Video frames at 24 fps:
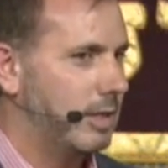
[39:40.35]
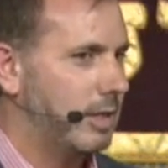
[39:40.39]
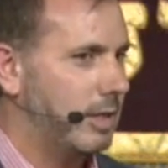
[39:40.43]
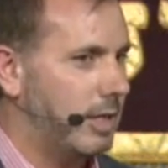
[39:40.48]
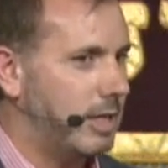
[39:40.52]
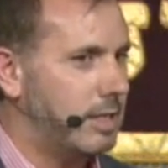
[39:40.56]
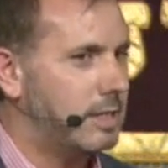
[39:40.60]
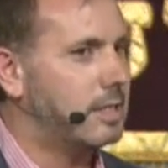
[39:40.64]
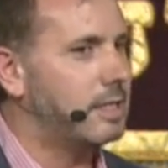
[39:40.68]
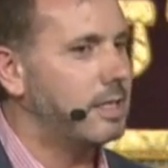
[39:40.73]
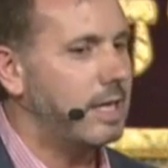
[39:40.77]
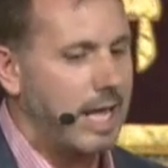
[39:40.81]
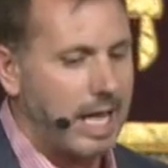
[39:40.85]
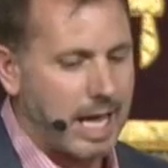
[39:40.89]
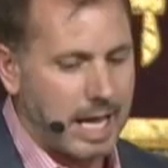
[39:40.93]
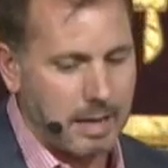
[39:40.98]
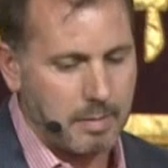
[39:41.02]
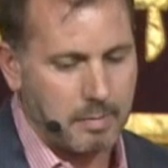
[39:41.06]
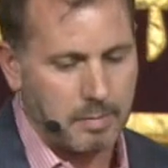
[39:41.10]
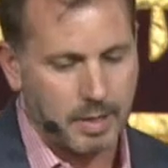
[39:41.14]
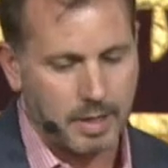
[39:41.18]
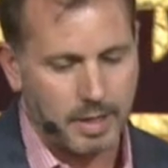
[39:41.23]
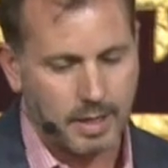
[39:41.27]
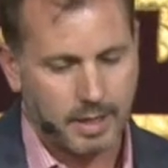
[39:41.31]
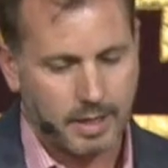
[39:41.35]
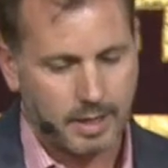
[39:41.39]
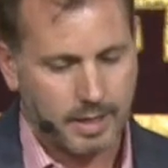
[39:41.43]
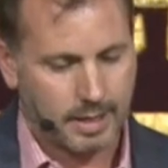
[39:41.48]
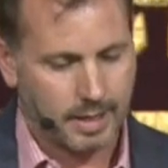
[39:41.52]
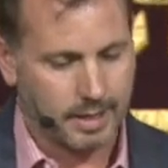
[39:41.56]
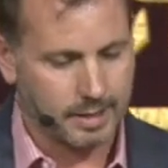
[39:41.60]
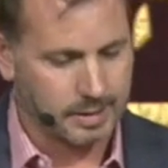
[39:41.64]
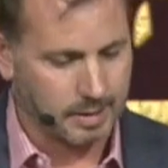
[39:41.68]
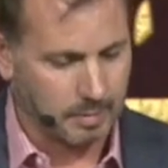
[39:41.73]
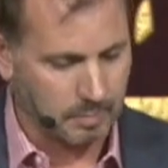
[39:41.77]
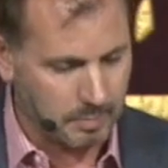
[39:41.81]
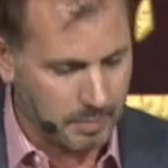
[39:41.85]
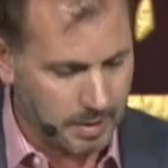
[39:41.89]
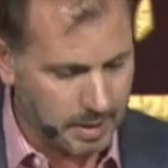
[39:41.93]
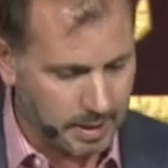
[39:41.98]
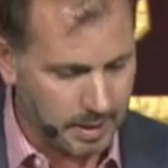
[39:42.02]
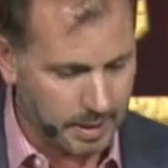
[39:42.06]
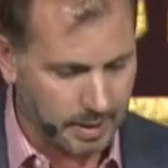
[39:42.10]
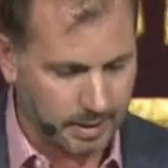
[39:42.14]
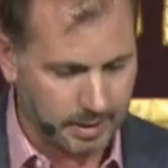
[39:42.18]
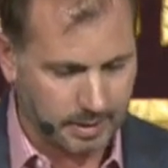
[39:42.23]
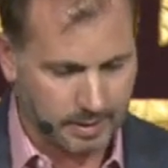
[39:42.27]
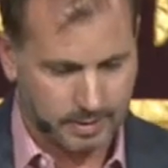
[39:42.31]
His name has a
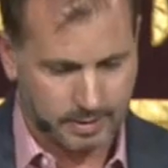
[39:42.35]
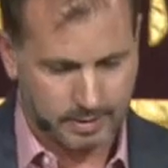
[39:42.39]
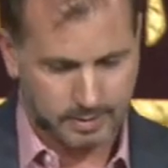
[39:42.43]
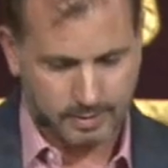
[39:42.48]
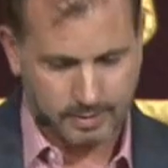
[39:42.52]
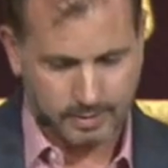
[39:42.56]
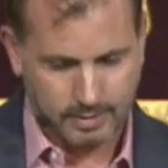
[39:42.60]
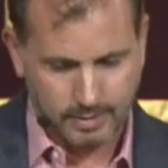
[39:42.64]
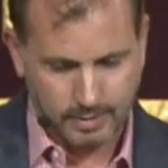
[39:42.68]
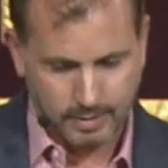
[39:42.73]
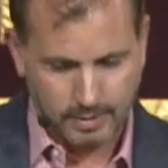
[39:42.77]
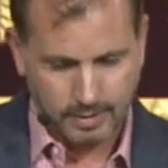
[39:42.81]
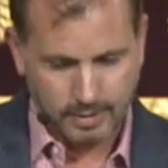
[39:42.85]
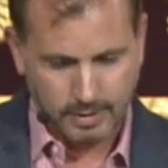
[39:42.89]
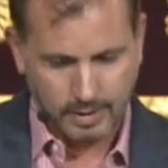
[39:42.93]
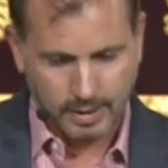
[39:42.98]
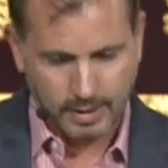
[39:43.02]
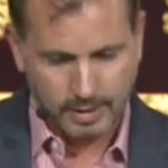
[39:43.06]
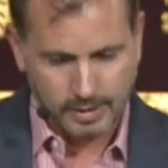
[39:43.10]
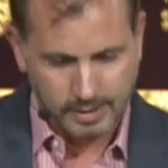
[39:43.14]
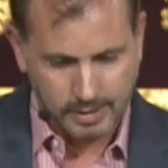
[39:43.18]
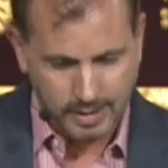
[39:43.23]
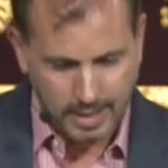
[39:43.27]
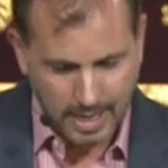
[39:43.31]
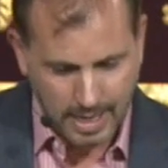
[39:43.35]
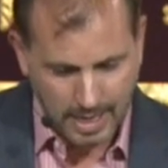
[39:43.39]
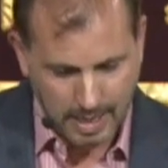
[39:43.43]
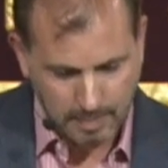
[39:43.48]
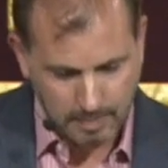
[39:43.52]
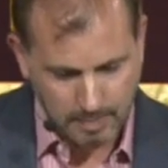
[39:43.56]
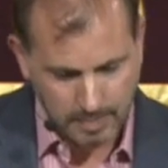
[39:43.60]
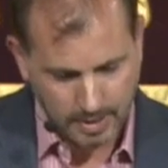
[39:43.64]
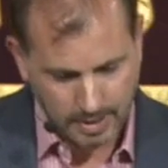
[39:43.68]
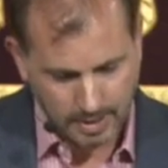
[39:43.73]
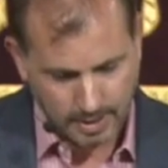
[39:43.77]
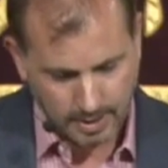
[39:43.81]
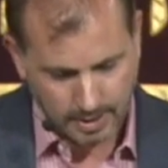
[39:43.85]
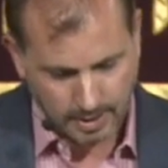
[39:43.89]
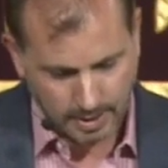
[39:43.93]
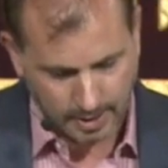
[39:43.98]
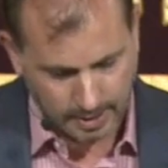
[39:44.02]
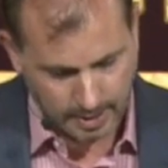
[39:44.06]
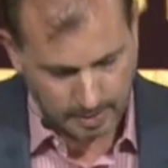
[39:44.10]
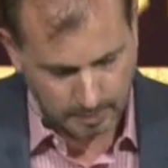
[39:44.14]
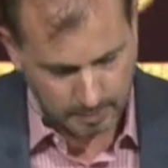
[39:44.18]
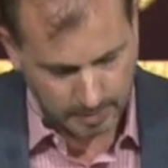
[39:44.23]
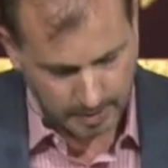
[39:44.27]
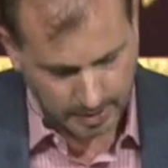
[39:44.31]
meaning. His name
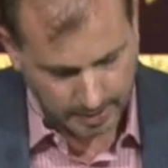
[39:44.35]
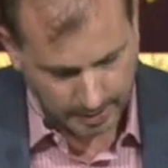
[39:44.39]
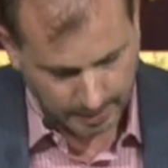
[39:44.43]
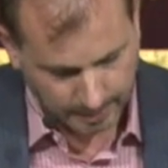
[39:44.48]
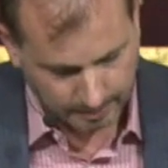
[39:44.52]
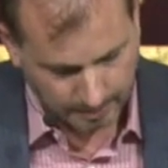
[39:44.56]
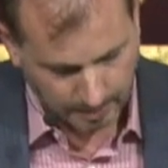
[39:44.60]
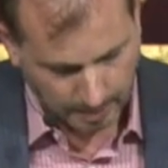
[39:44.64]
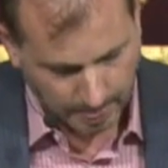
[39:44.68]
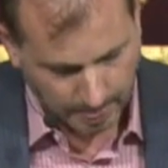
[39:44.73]
had a meaning.